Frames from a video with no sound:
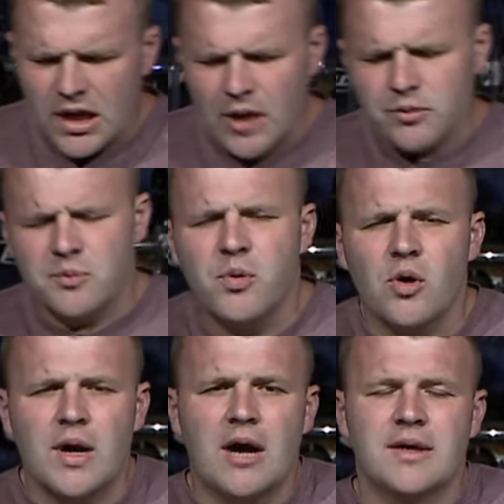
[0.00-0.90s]
God would
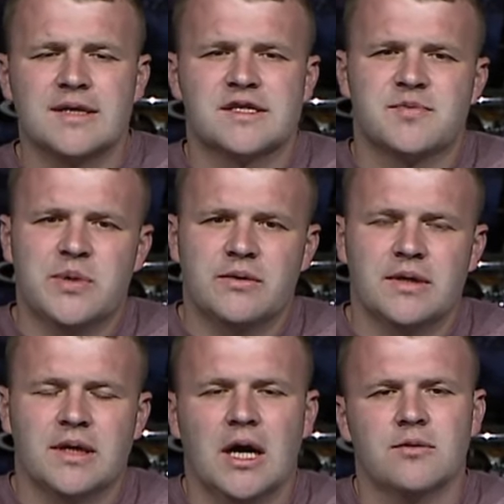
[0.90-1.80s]
pour out His
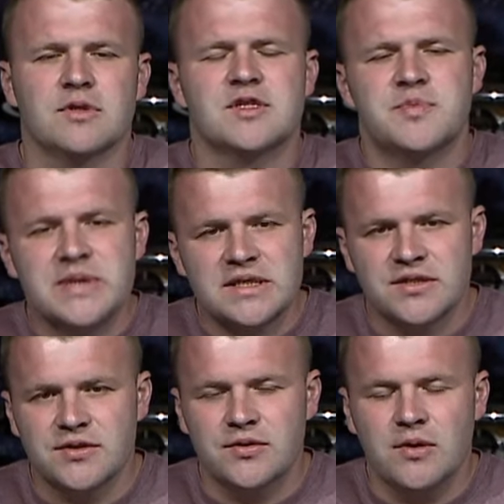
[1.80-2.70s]
Spirit, God would speak
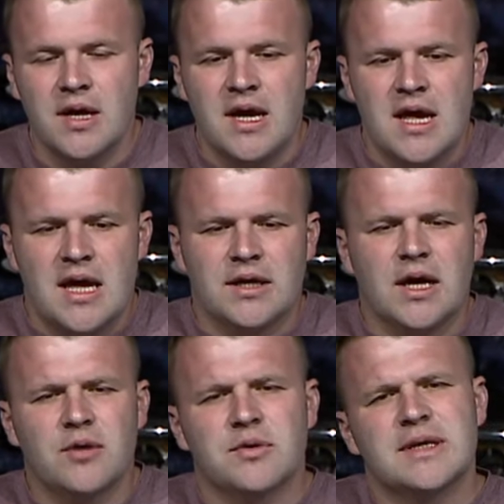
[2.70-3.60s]
to you, and
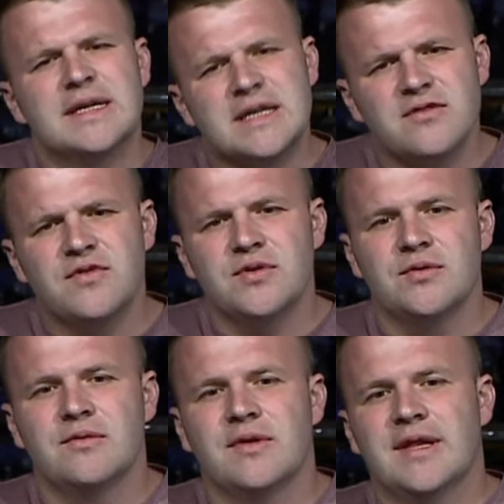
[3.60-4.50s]
God would give
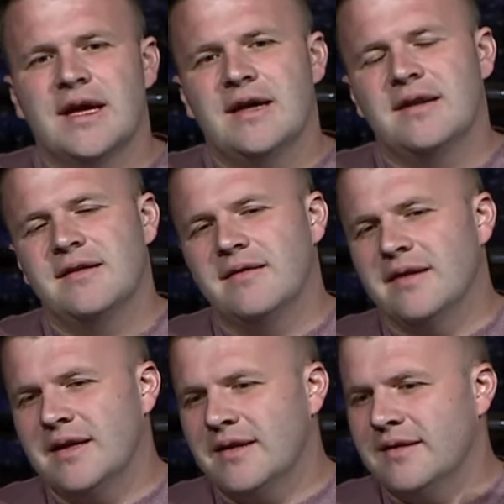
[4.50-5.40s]
you that
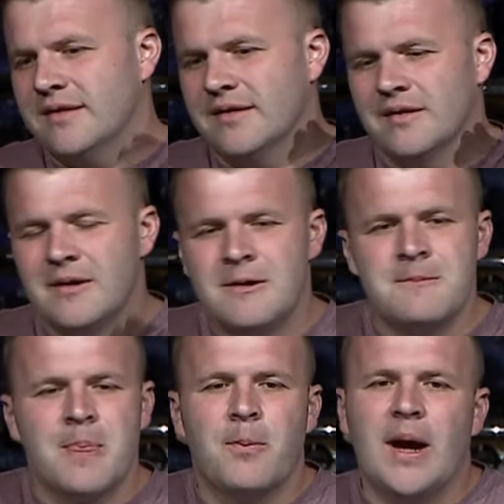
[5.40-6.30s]

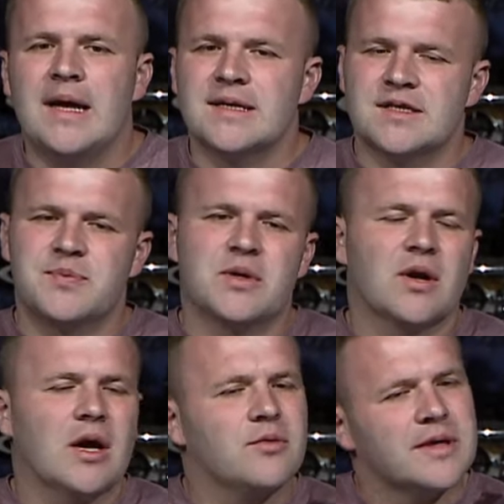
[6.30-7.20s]
by His
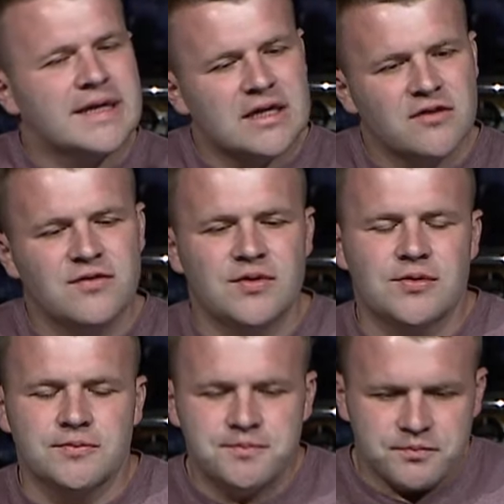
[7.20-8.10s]
Spirit, God would give
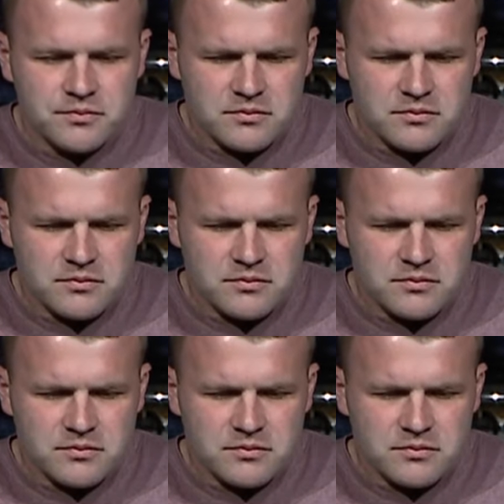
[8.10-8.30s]
you